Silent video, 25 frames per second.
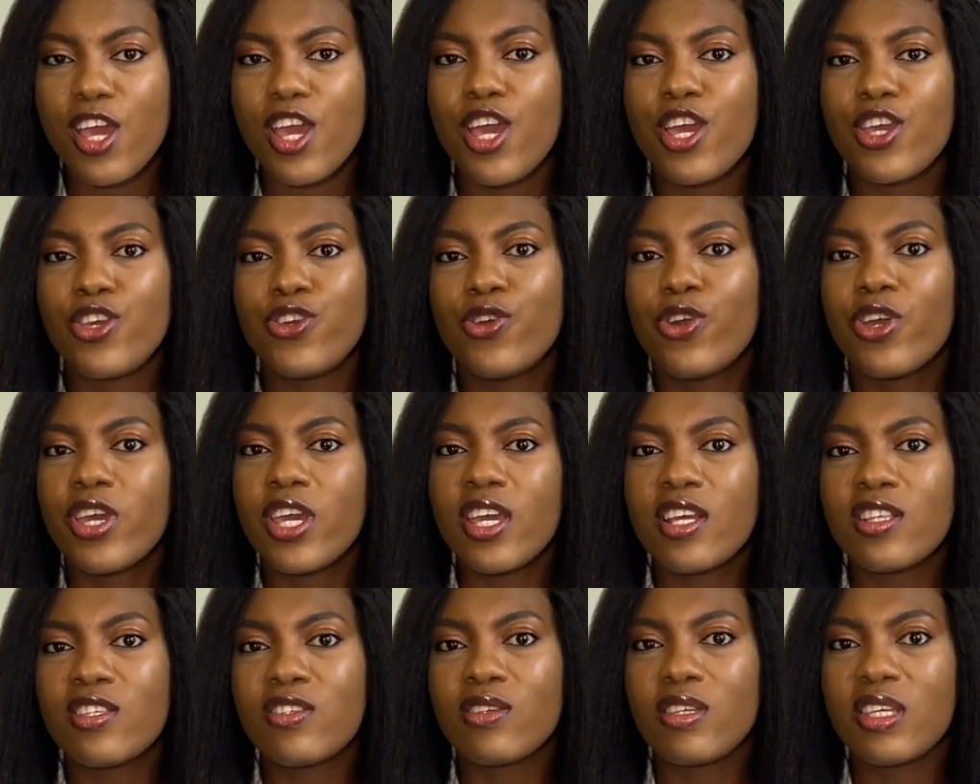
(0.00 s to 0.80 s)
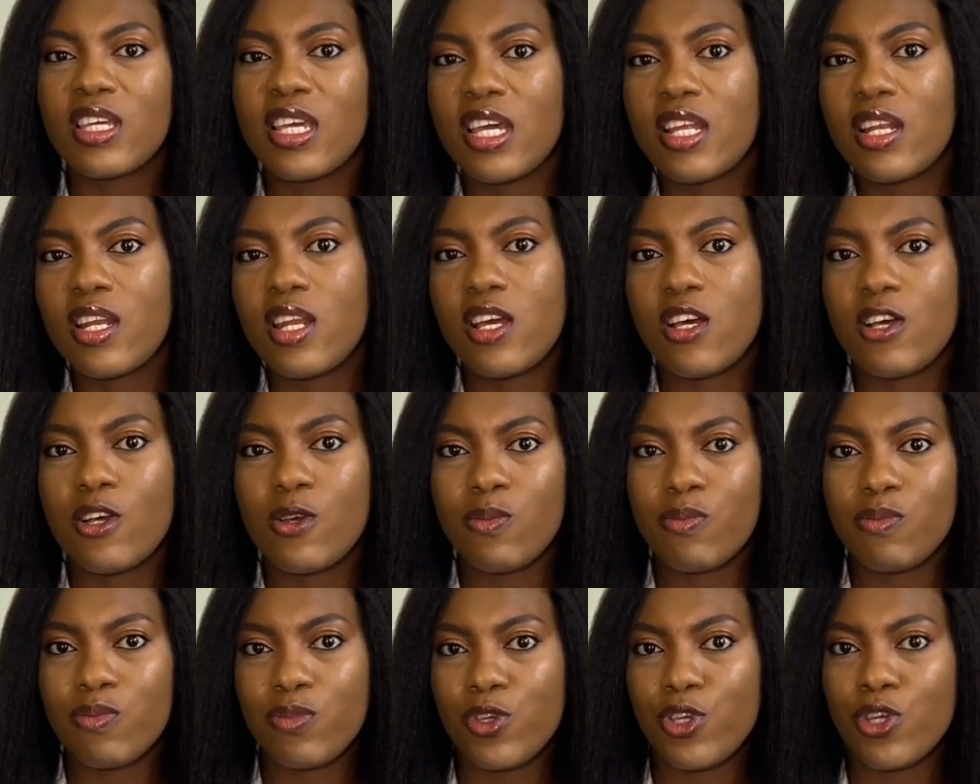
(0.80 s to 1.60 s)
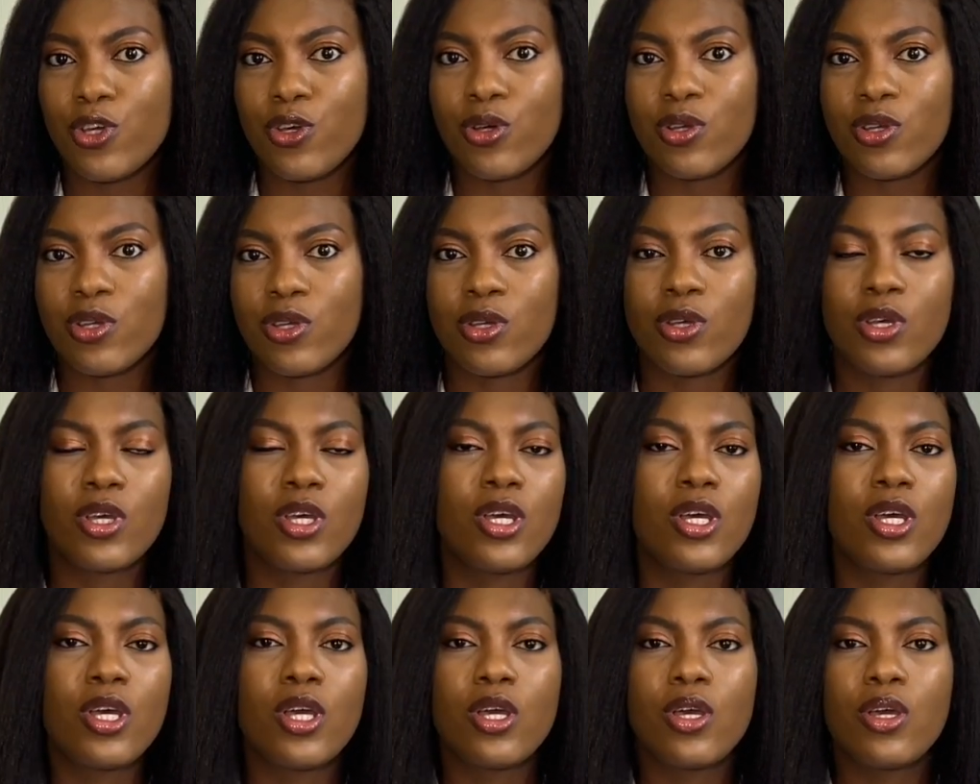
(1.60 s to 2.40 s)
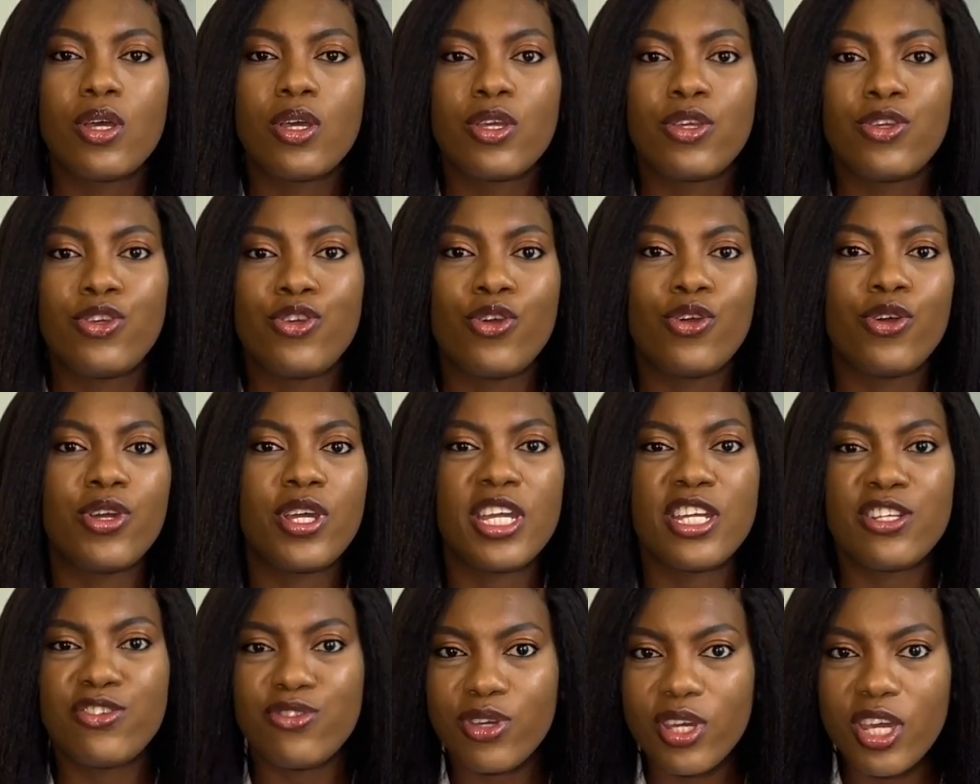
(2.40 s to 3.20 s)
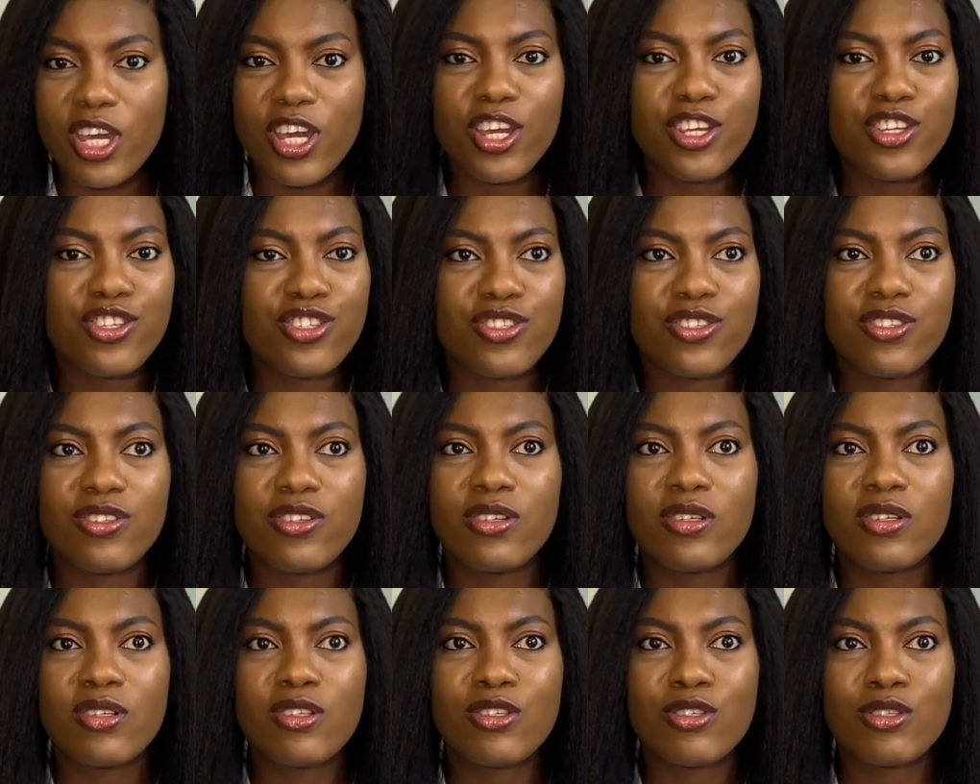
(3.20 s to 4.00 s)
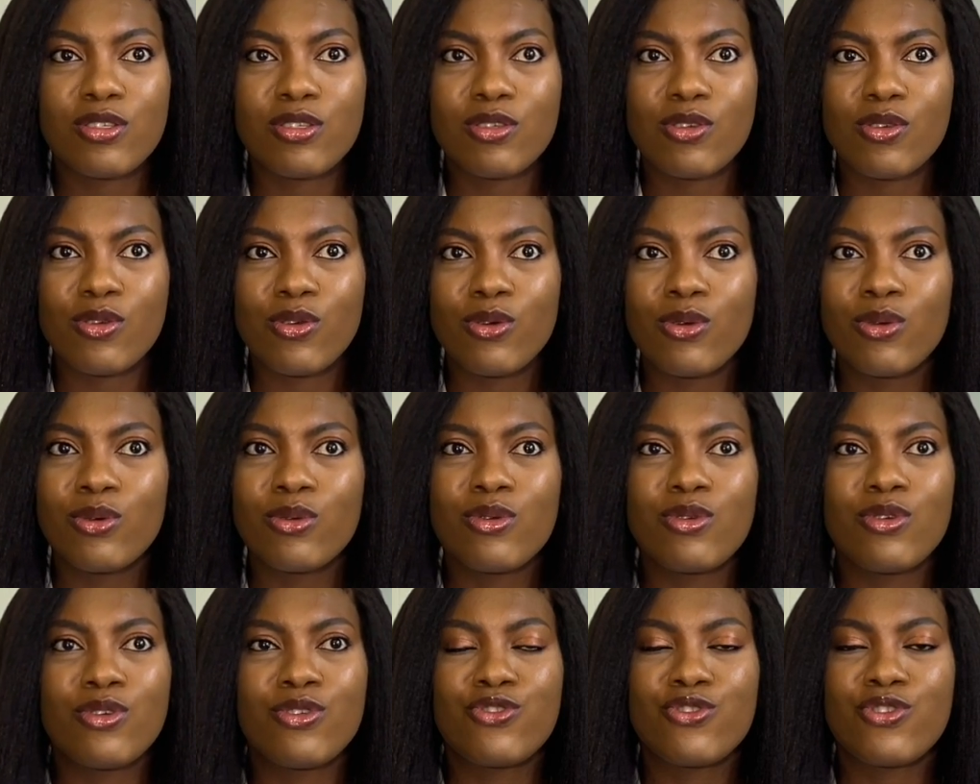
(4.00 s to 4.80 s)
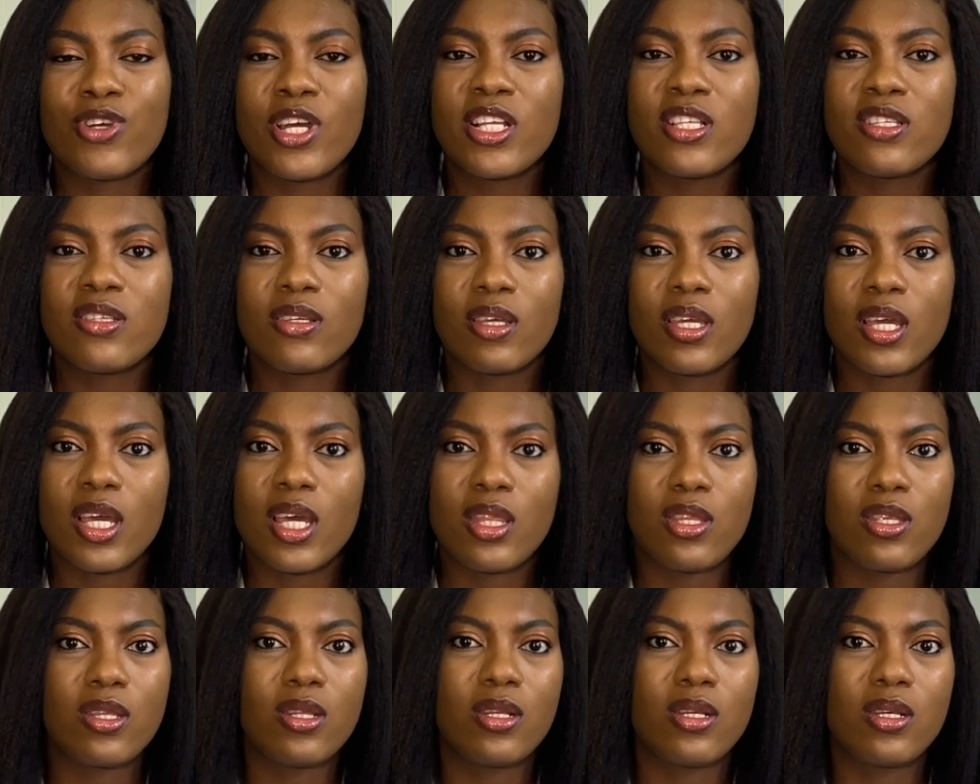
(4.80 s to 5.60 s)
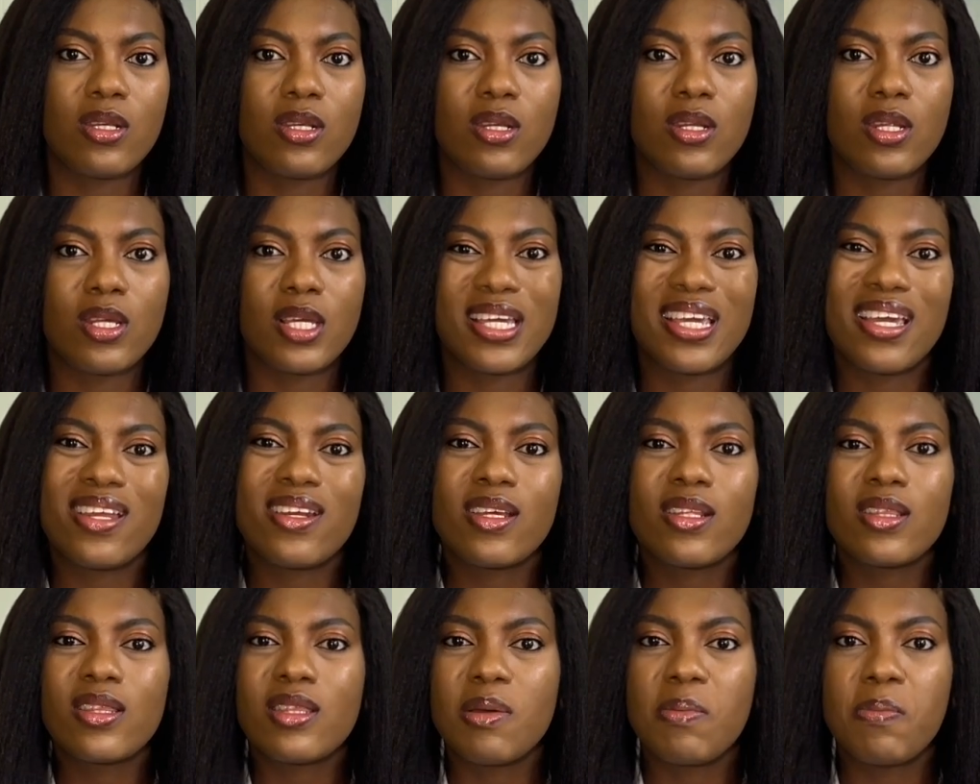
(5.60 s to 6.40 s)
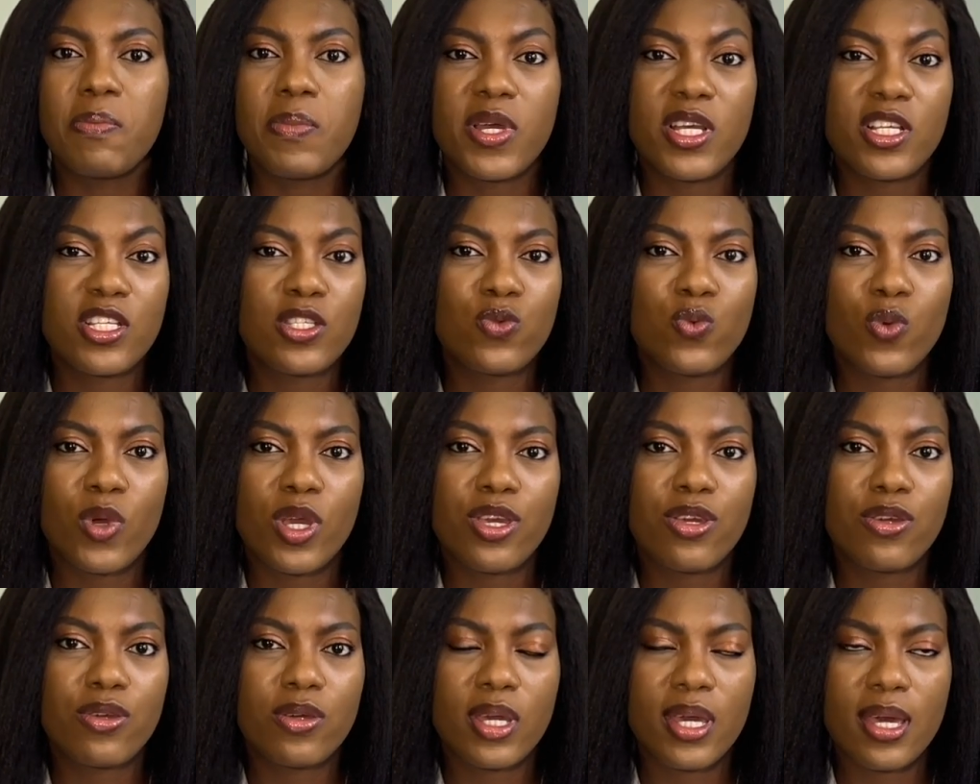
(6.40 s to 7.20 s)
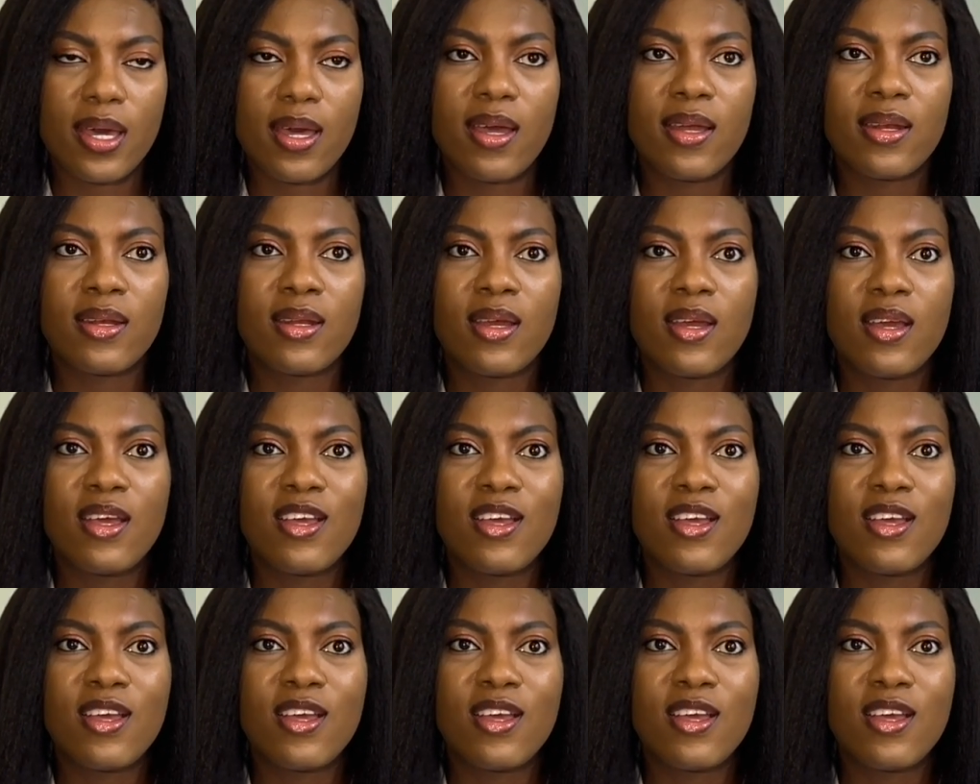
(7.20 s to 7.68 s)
You're here to get your education, so you try to get it the best way you can.